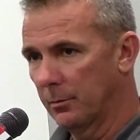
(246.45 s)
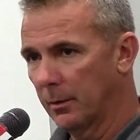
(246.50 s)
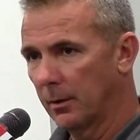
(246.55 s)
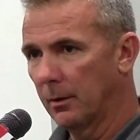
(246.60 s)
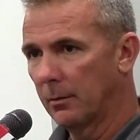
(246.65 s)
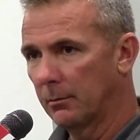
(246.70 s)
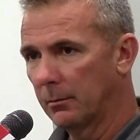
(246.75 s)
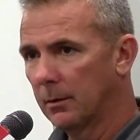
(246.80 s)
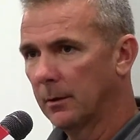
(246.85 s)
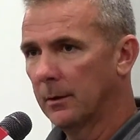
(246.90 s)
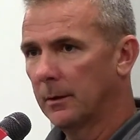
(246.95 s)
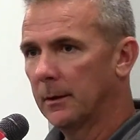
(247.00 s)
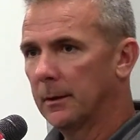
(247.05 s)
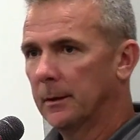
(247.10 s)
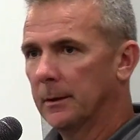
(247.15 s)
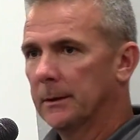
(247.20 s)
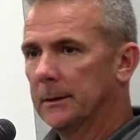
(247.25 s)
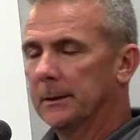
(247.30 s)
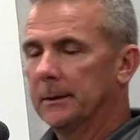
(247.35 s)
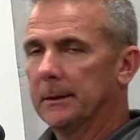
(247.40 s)
you
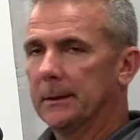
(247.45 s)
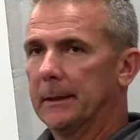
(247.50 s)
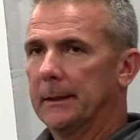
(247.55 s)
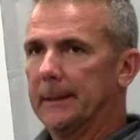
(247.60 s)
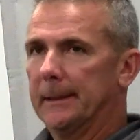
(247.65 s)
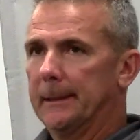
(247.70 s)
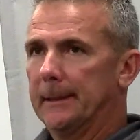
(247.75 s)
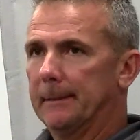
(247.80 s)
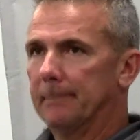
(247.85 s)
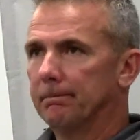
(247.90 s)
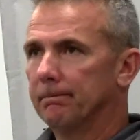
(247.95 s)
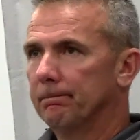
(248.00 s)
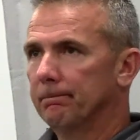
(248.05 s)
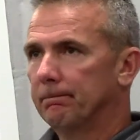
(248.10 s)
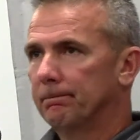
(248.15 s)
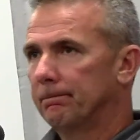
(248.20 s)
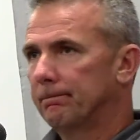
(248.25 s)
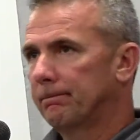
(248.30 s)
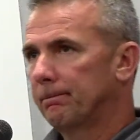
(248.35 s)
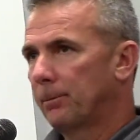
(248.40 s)
know,
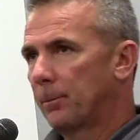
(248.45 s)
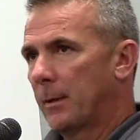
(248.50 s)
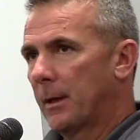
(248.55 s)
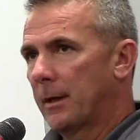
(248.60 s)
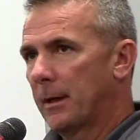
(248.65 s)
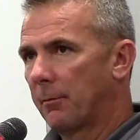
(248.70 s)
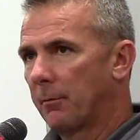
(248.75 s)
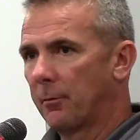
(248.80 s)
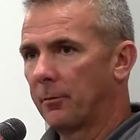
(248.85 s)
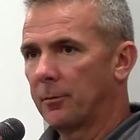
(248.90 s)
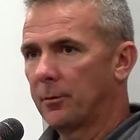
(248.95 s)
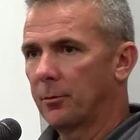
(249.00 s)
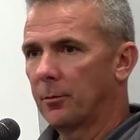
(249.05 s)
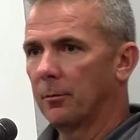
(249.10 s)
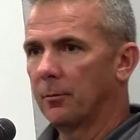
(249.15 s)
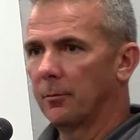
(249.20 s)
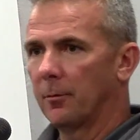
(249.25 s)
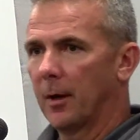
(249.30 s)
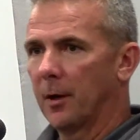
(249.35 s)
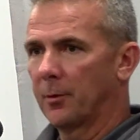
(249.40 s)
you have a
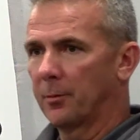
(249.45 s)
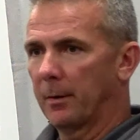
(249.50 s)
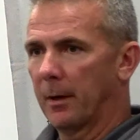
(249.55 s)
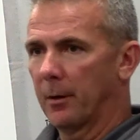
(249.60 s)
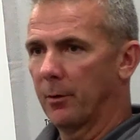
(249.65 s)
true freshman.